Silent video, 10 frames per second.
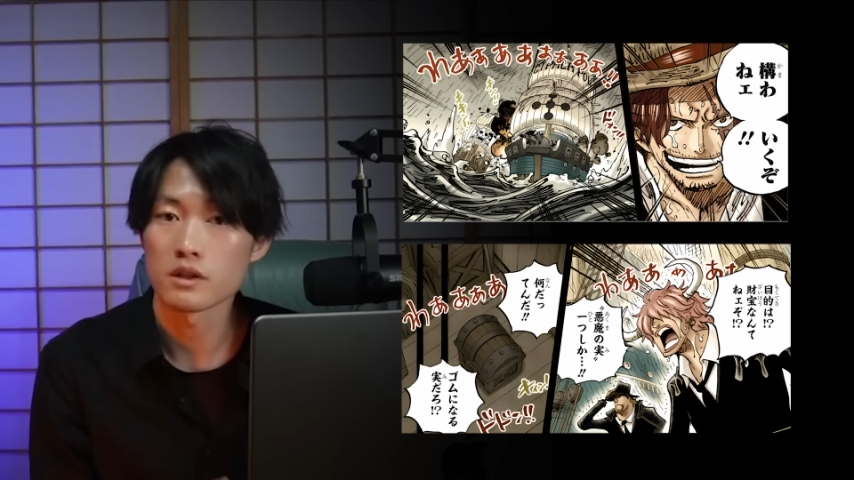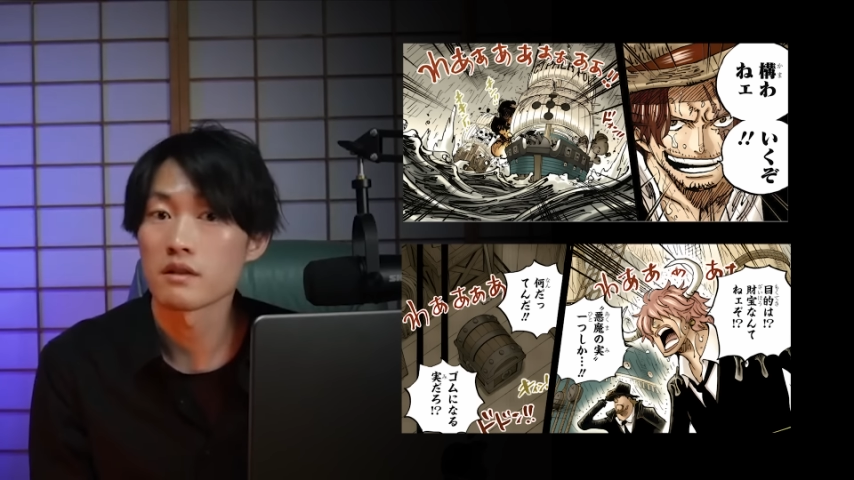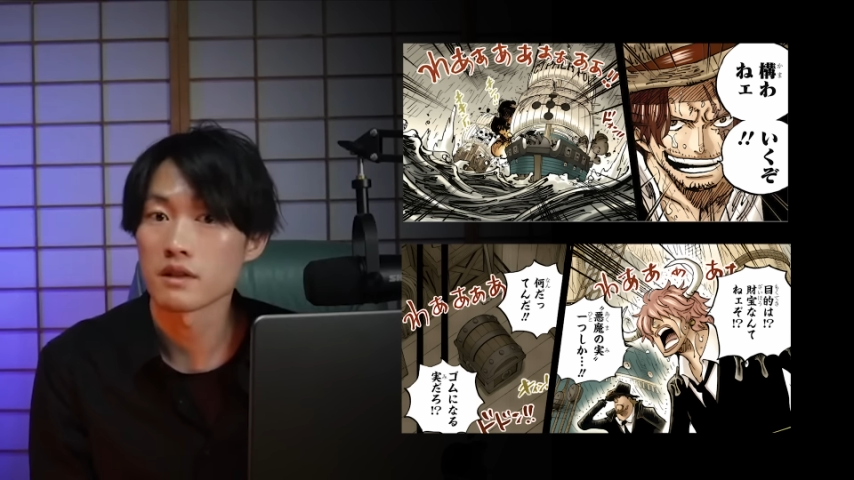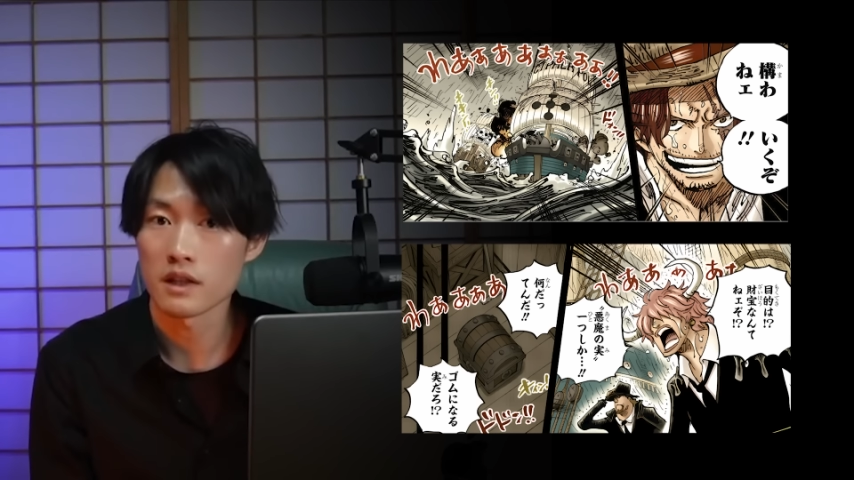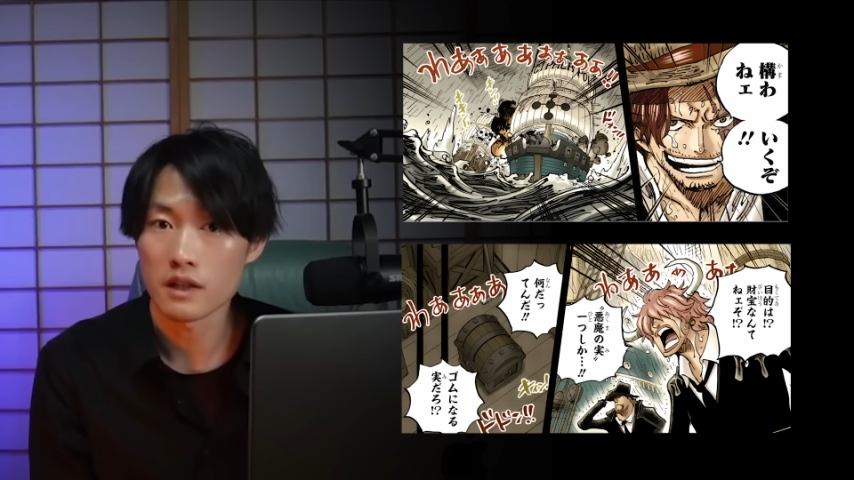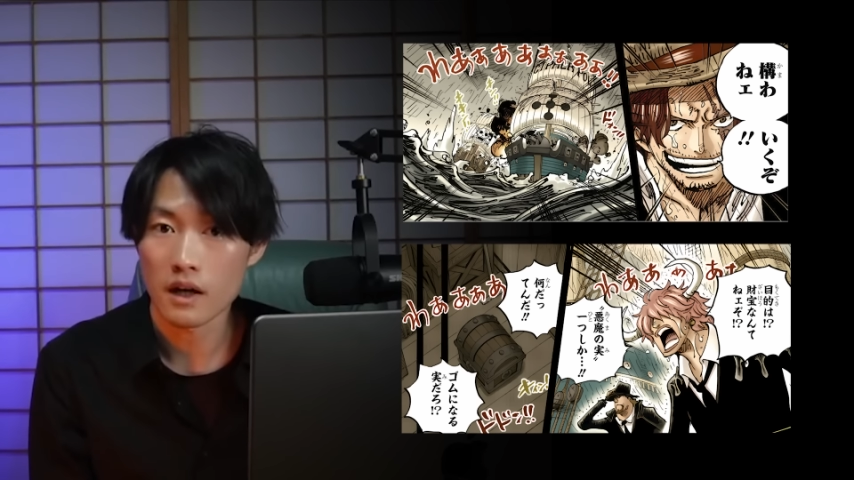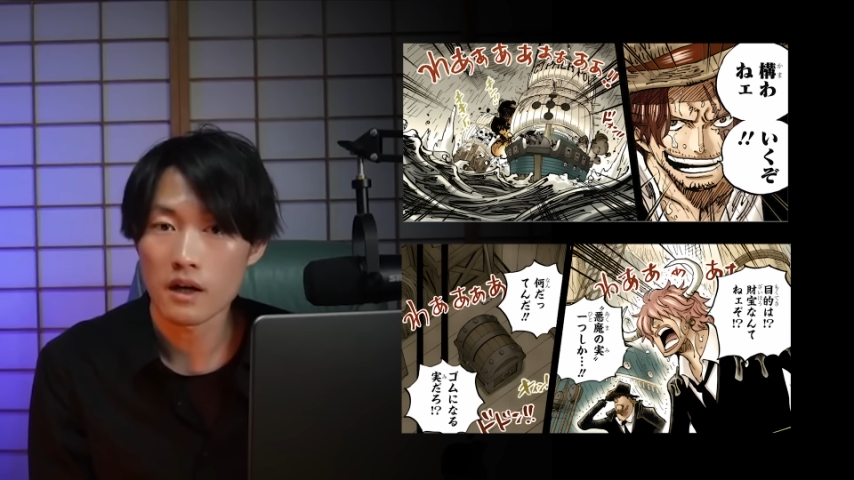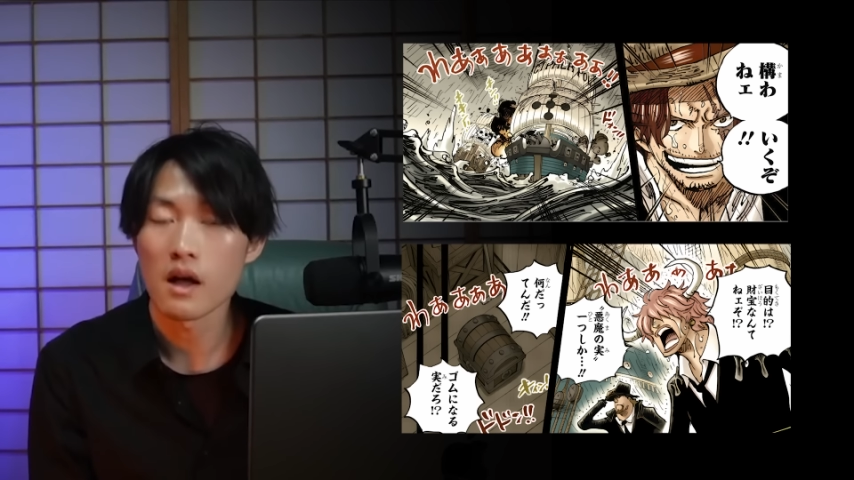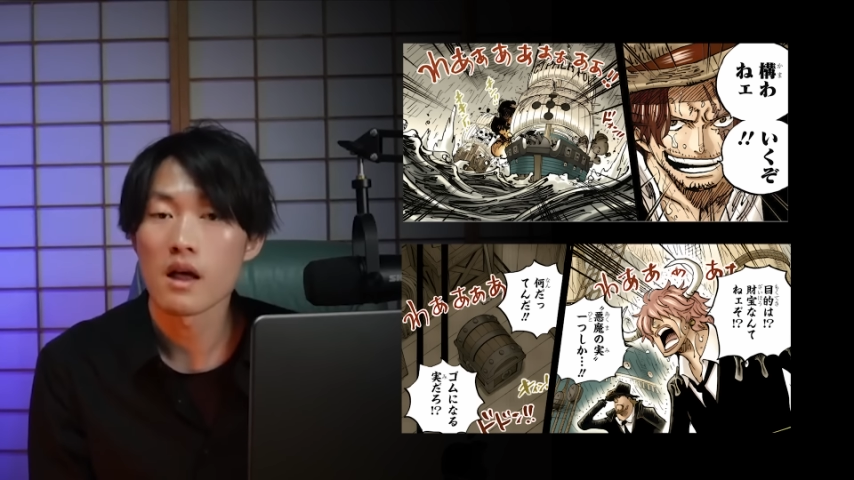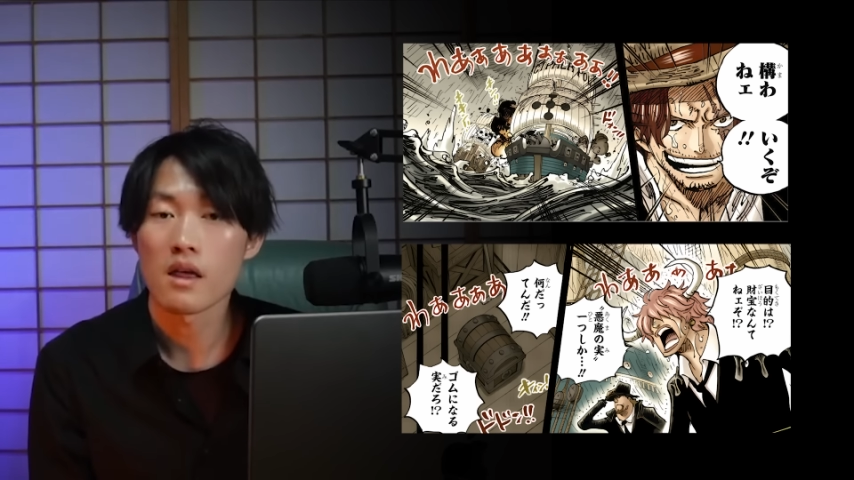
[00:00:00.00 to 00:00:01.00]
Nika
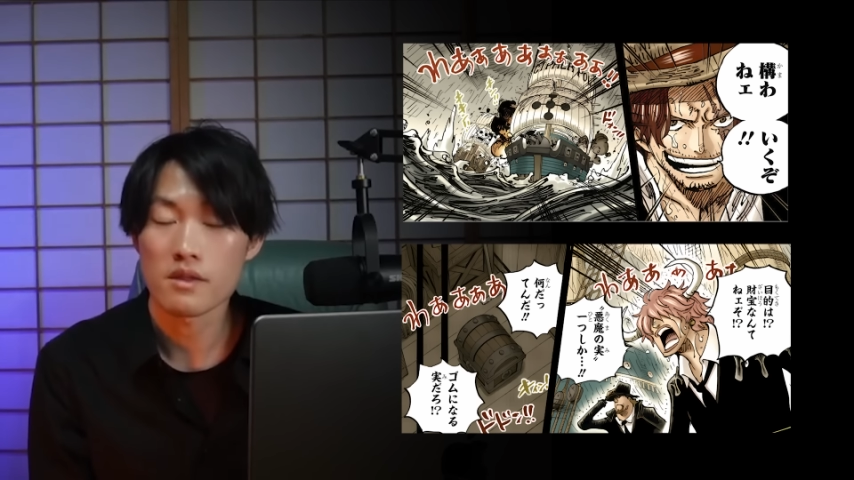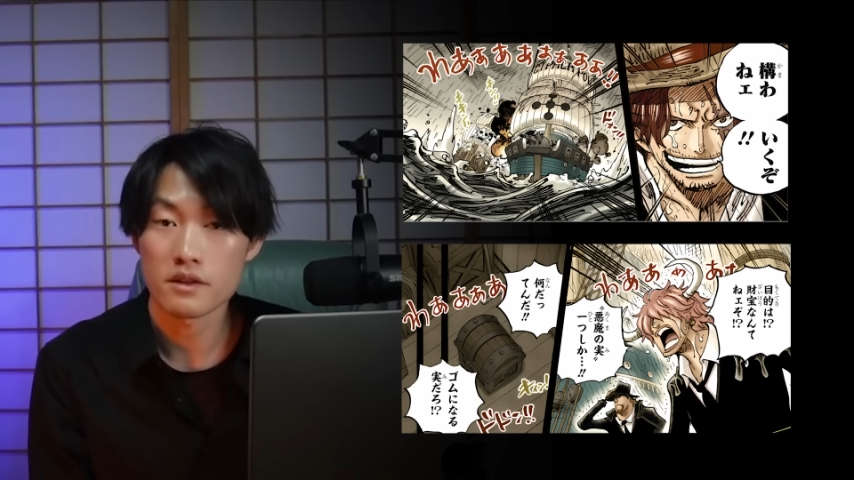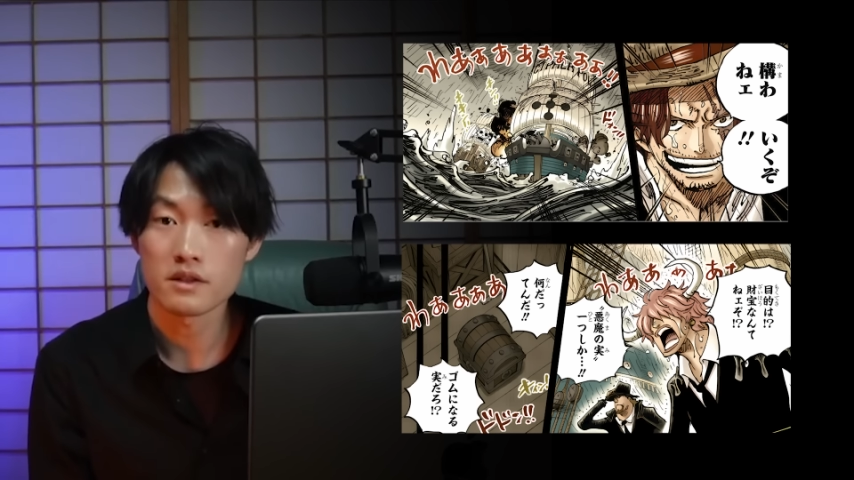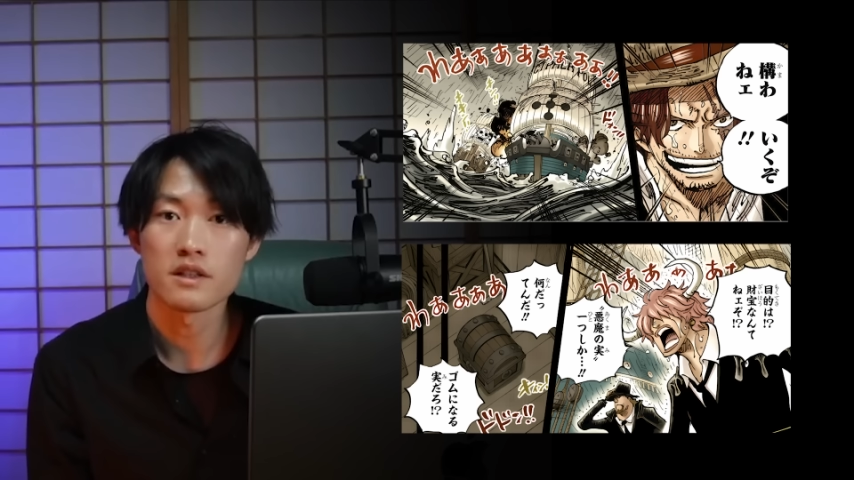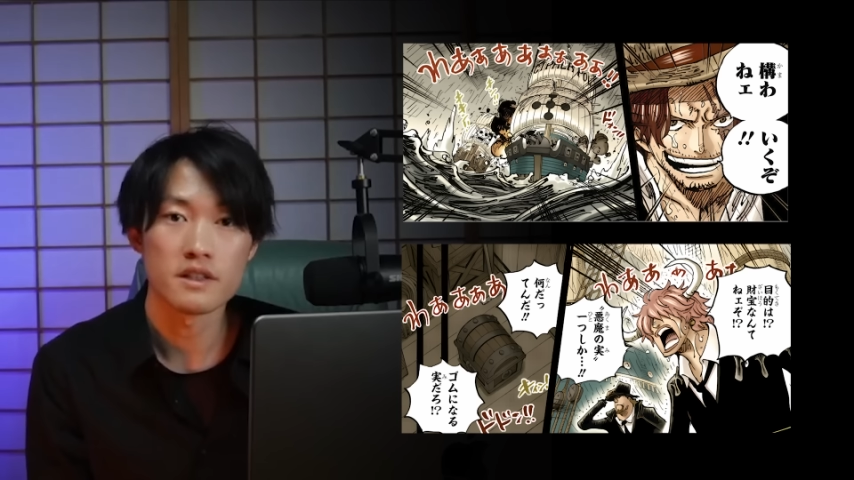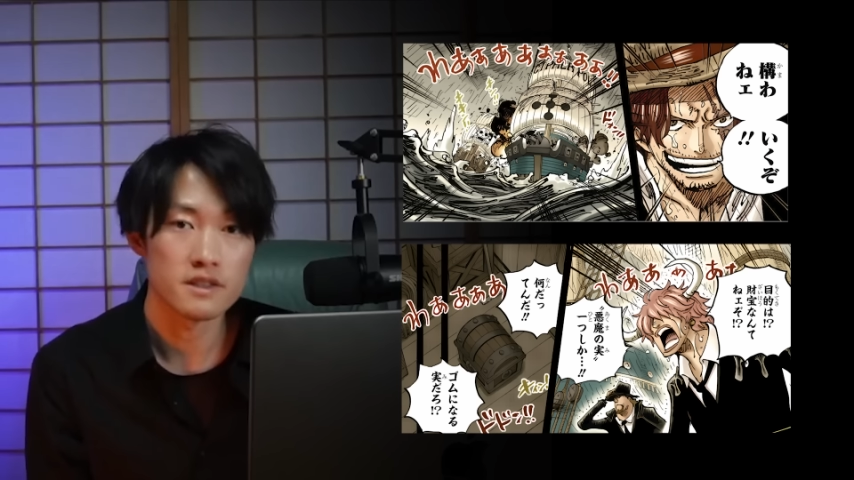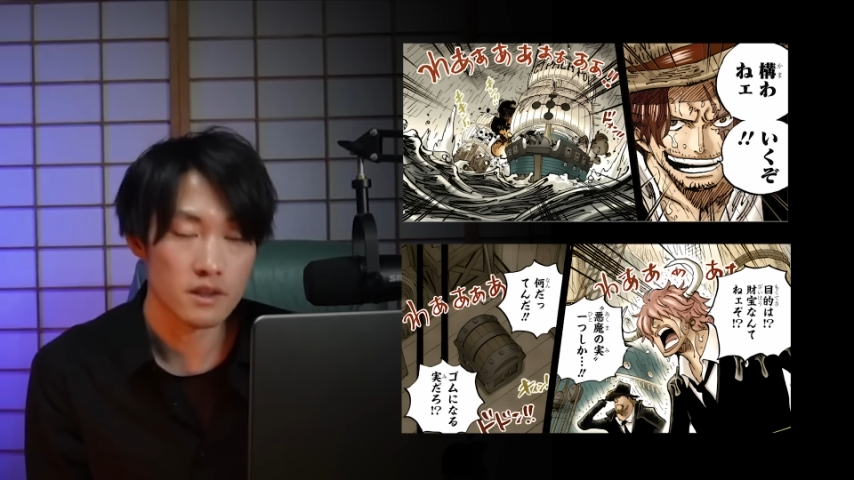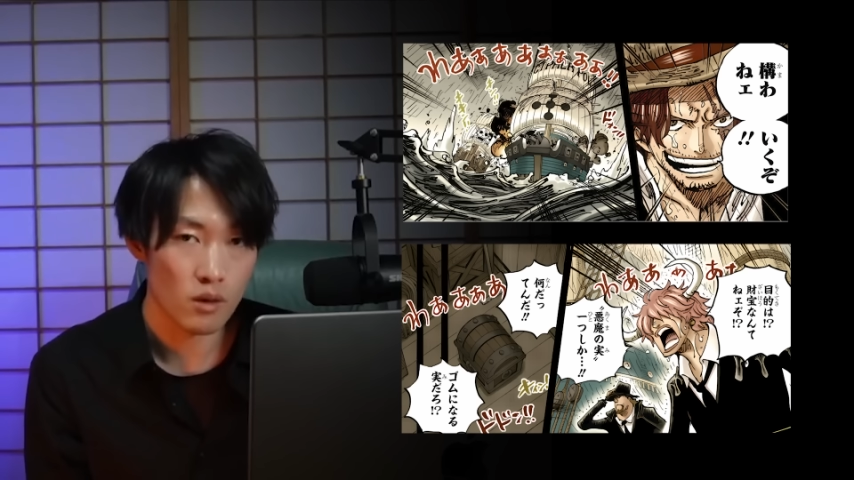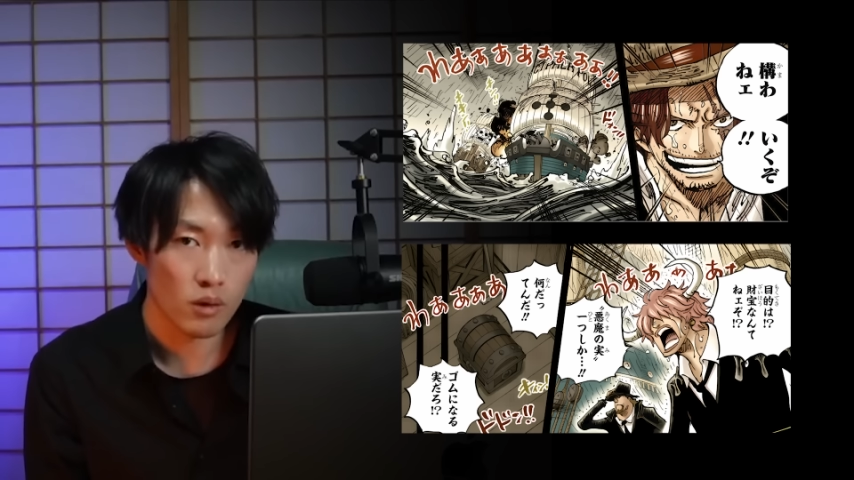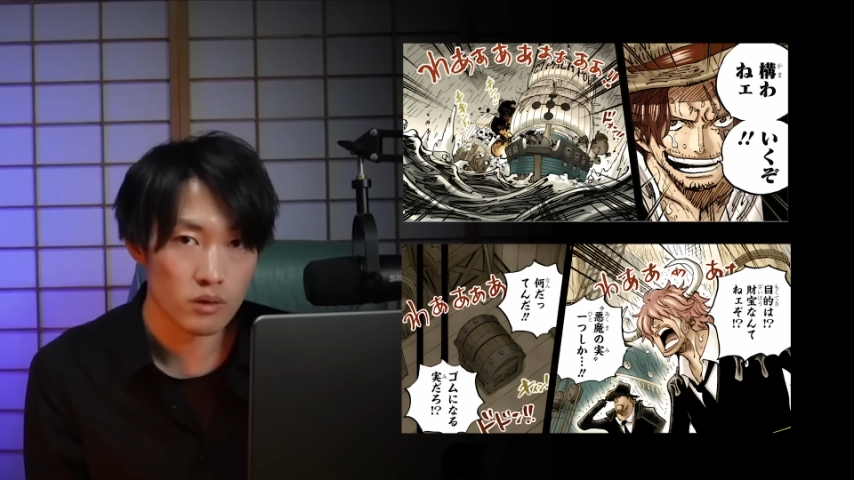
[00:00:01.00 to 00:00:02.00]
30 years
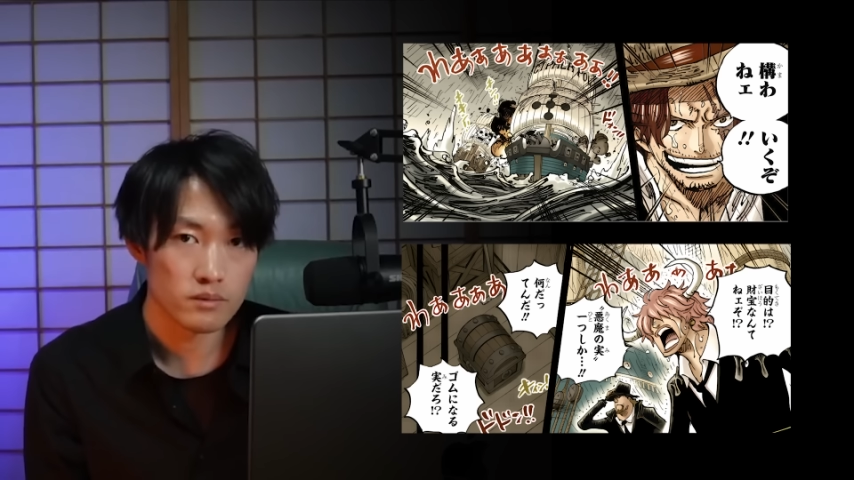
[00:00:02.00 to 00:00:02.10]
ago.